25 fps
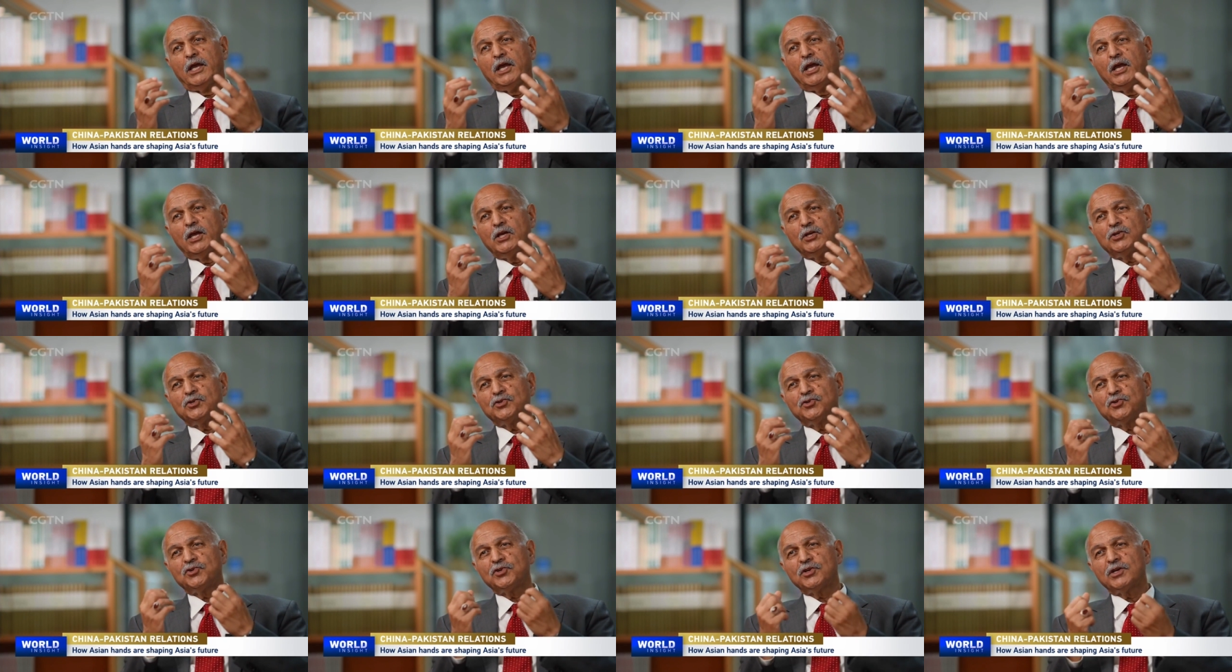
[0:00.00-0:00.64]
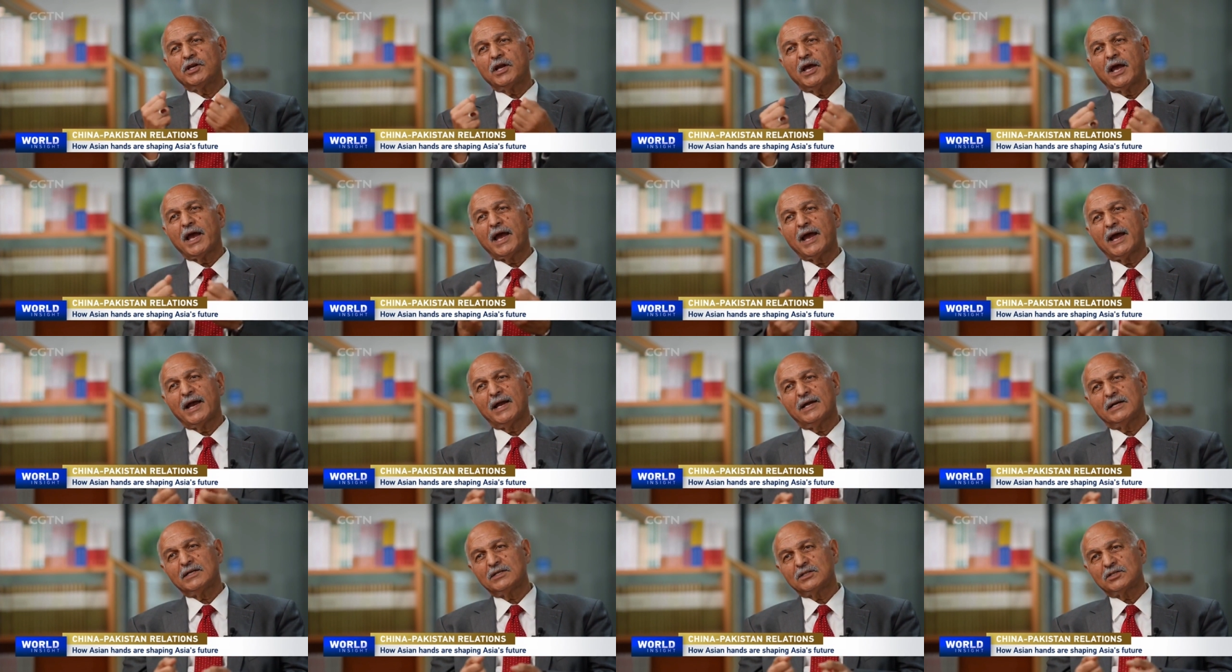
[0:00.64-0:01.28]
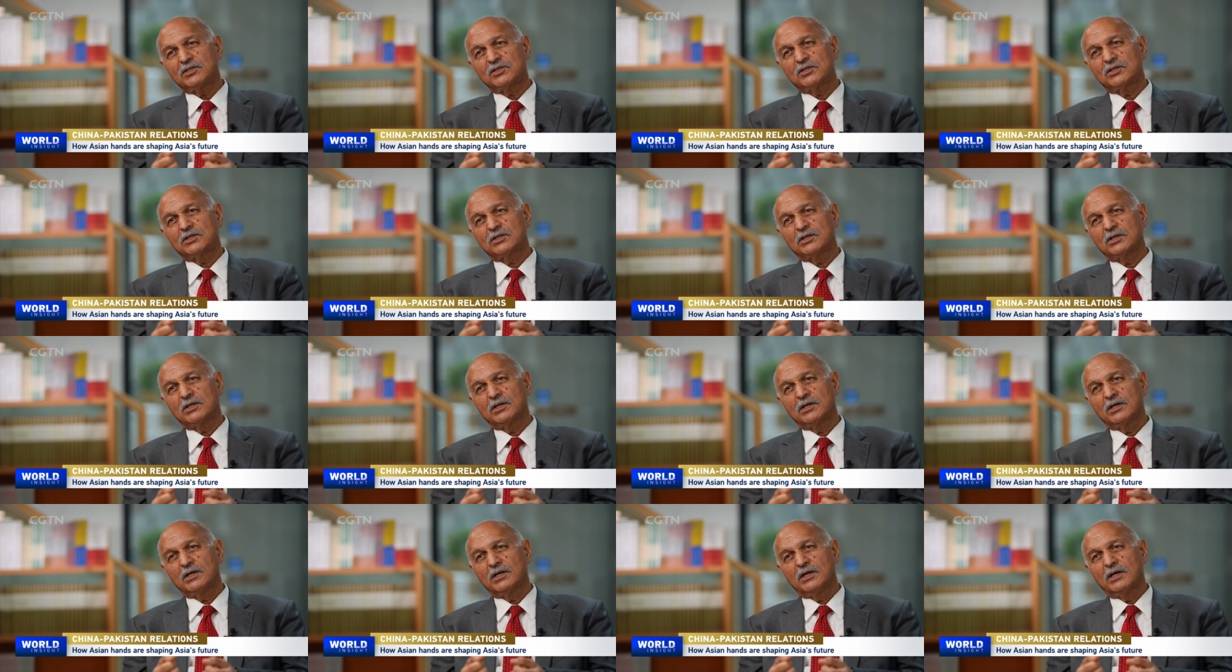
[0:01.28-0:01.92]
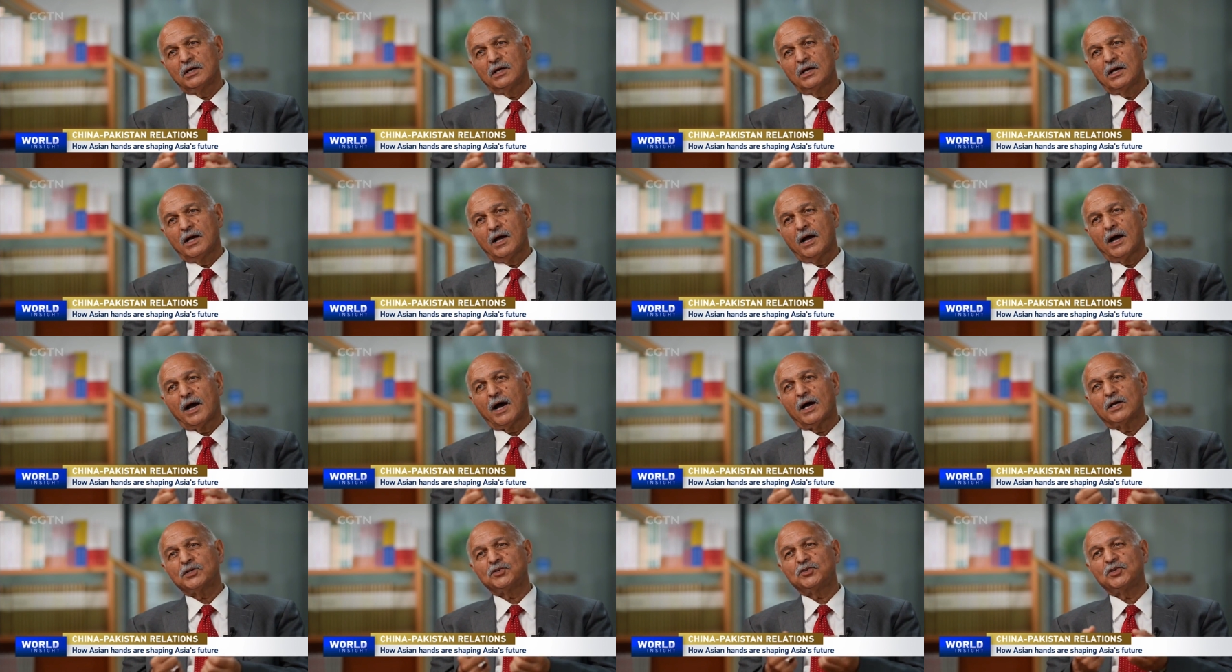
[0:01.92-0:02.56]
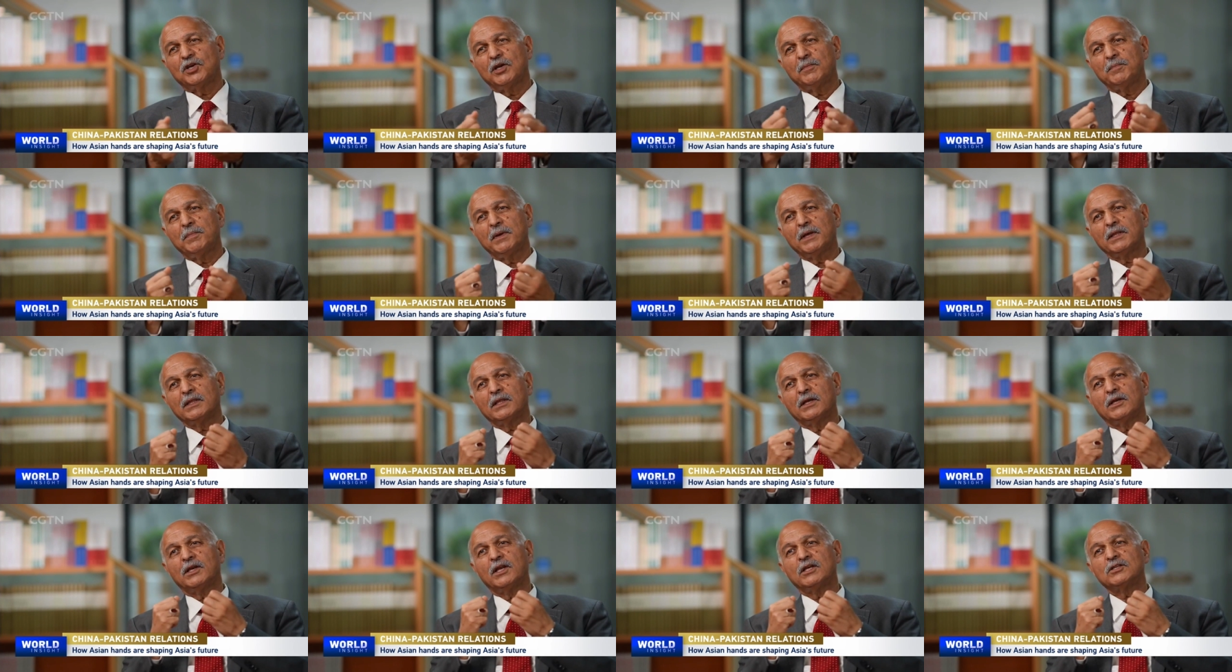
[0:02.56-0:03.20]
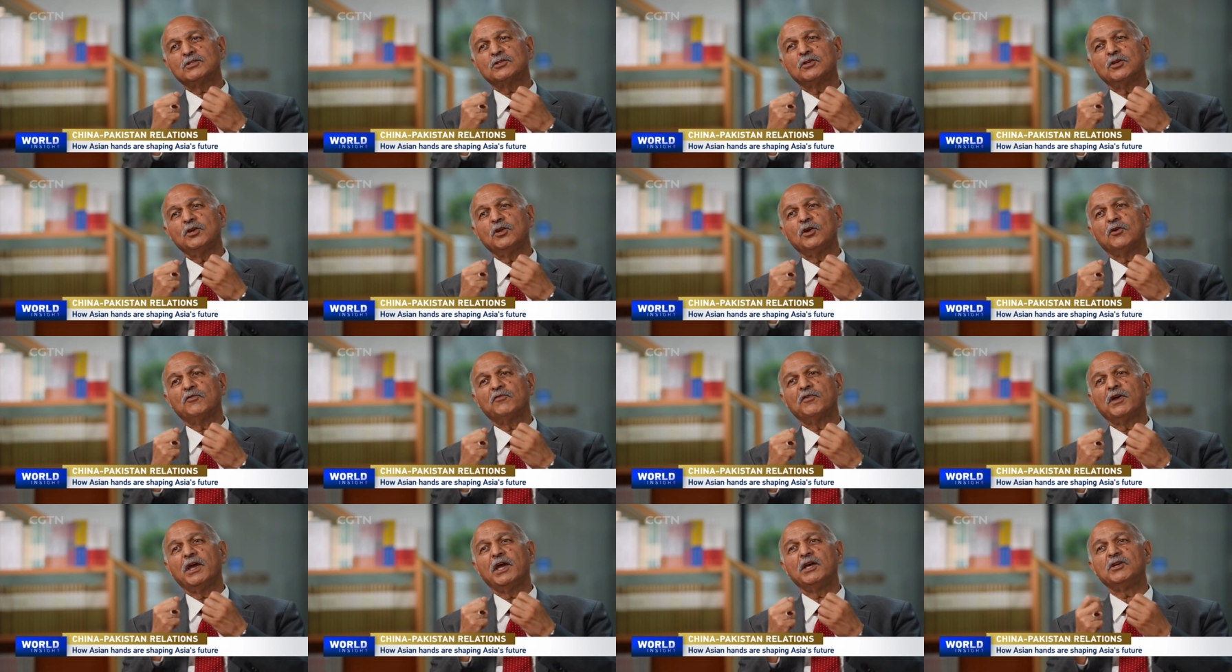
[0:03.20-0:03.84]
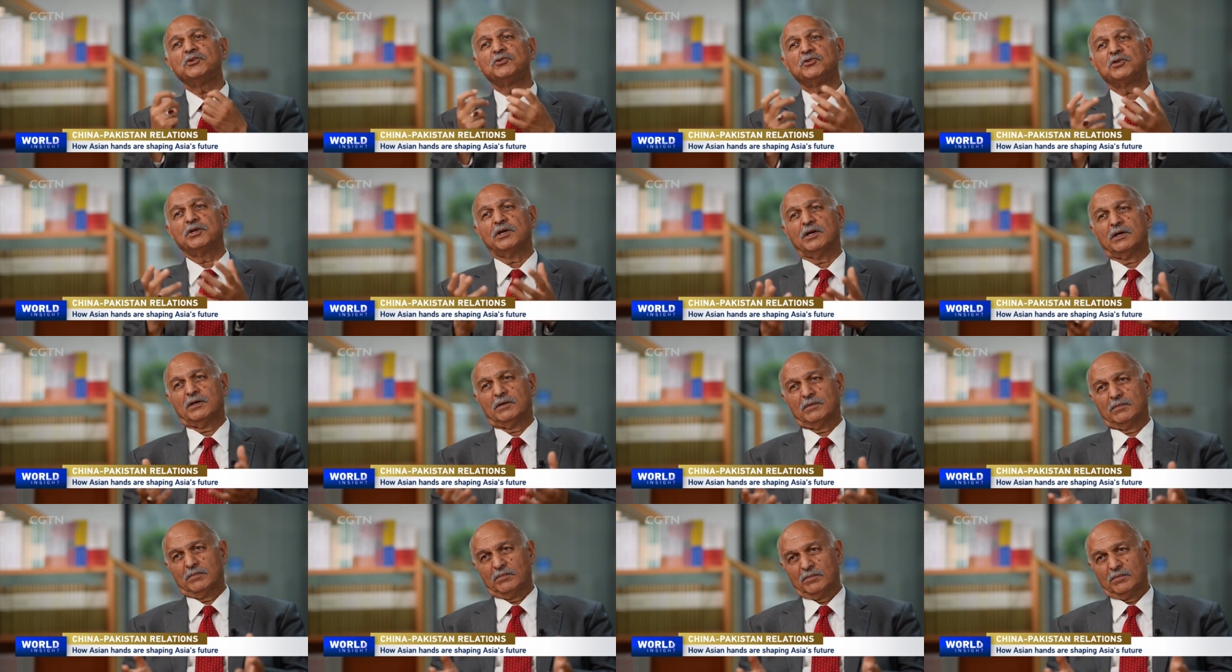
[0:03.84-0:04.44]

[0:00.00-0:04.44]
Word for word: Asian hands are shaping the destiny of Asia.